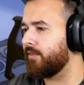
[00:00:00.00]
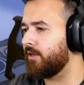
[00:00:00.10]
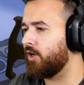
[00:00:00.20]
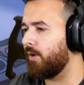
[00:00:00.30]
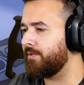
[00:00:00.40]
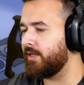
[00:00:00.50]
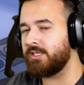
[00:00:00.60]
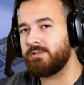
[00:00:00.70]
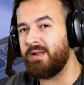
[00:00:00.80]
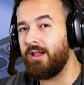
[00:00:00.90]
the
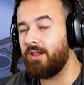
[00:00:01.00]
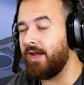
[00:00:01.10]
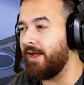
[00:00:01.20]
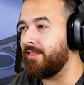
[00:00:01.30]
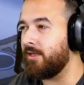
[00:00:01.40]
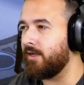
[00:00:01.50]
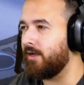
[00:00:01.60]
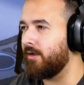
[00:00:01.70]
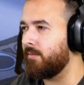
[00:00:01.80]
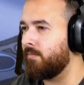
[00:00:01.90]
copying spell and the,
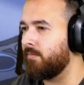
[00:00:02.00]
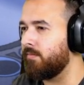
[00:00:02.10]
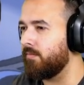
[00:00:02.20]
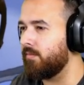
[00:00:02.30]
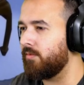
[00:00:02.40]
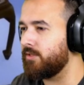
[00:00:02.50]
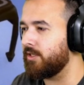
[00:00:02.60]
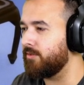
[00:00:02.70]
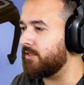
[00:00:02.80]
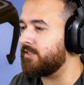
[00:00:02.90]
um... What was the
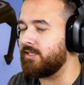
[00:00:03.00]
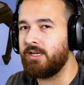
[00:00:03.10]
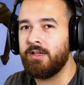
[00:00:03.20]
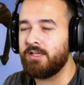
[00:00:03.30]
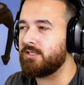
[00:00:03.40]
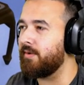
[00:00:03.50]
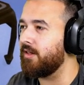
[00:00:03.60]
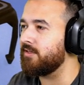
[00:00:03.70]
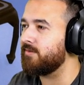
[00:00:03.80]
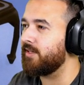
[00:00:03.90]
other one? The stealing
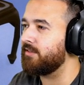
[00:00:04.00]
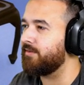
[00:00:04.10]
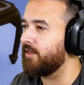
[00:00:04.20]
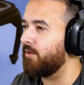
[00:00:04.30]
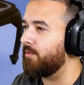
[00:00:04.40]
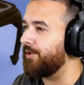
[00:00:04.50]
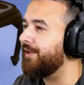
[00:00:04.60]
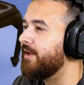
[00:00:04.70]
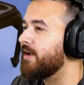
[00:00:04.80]
spell as well. That's really what we want.